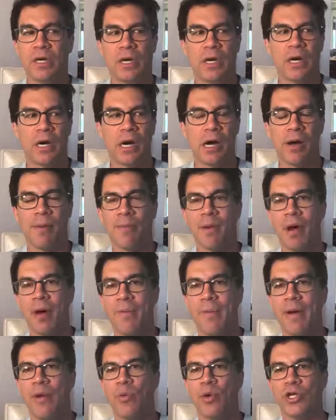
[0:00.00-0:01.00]

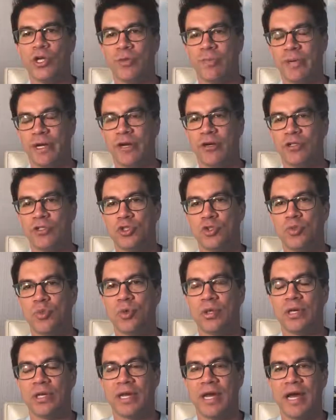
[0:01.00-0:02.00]
I'll bet when your parents
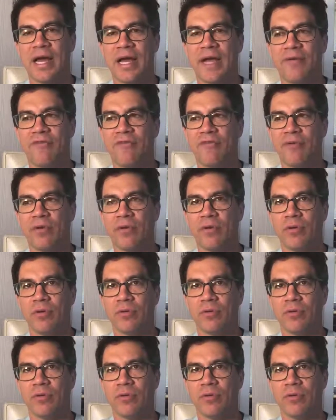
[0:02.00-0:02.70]
were alive,